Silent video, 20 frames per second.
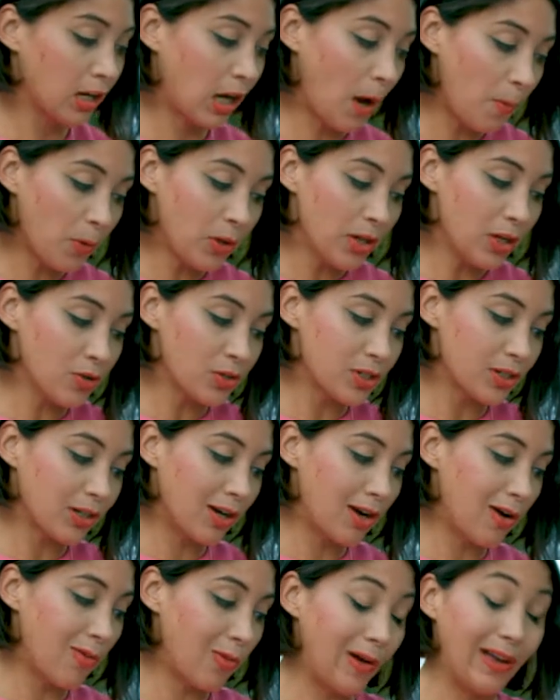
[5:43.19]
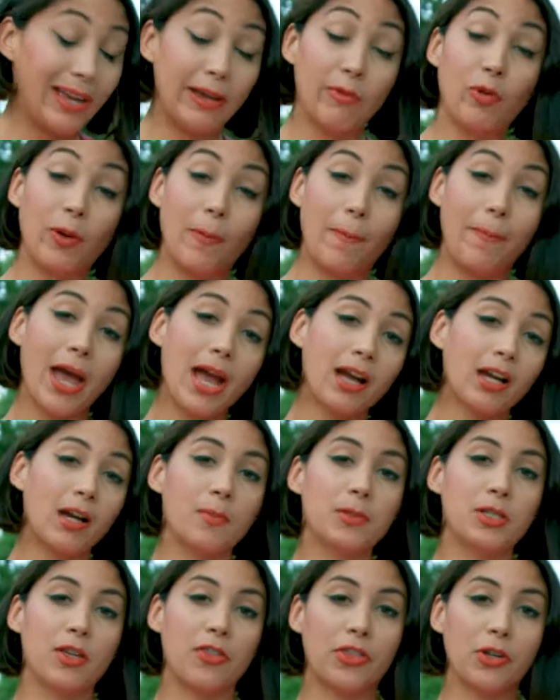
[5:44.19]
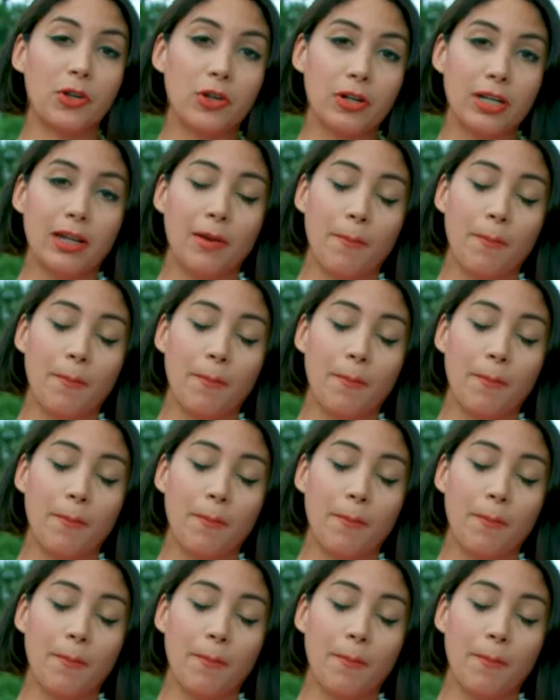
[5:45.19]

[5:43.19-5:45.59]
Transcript: A couple years ago, well, it went back up to 30,